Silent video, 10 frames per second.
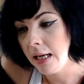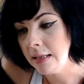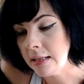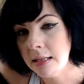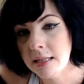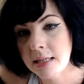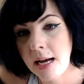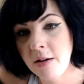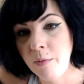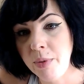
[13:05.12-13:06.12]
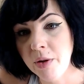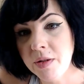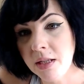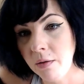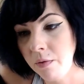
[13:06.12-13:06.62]
this kind of
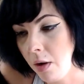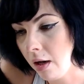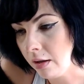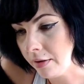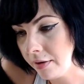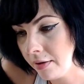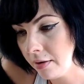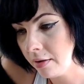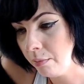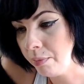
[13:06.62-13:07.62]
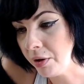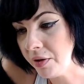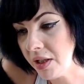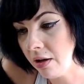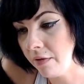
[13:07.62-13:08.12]
building of wealth,
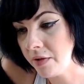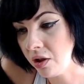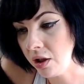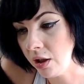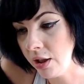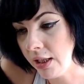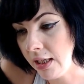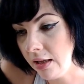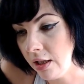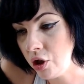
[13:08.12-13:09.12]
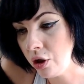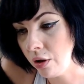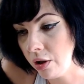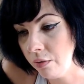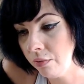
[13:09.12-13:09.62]
building of security that
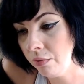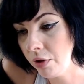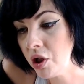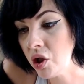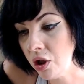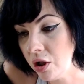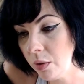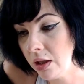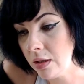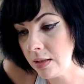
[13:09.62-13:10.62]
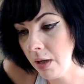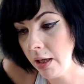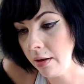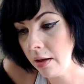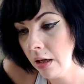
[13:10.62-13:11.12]
you're concerned with this
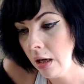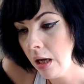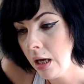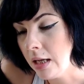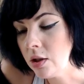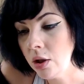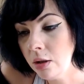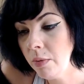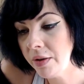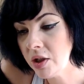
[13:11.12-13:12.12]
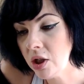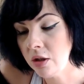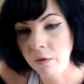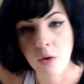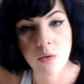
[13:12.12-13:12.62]
month, it's a good month to
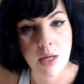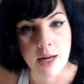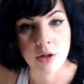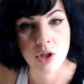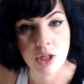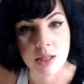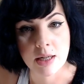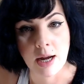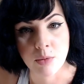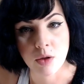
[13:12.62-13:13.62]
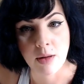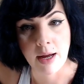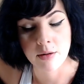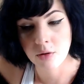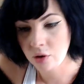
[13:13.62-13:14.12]
devote energy and time to
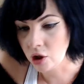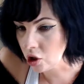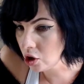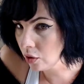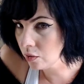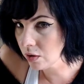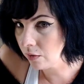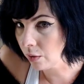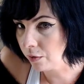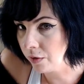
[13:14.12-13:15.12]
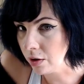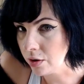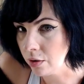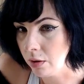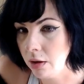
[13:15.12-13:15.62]
that. Just don't devote fear
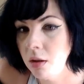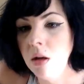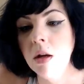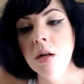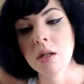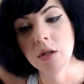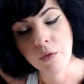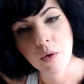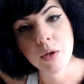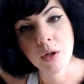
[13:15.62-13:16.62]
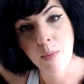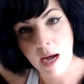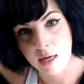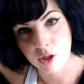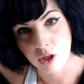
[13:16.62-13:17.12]
to it. Devote your
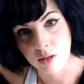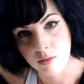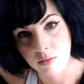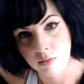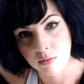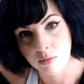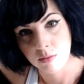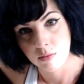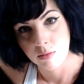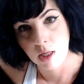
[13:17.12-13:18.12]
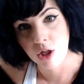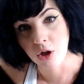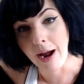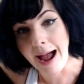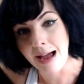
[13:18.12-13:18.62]
passion and
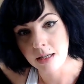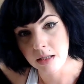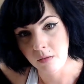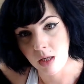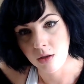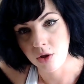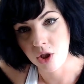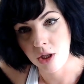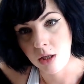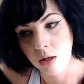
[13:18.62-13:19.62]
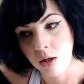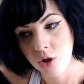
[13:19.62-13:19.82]
your active energy to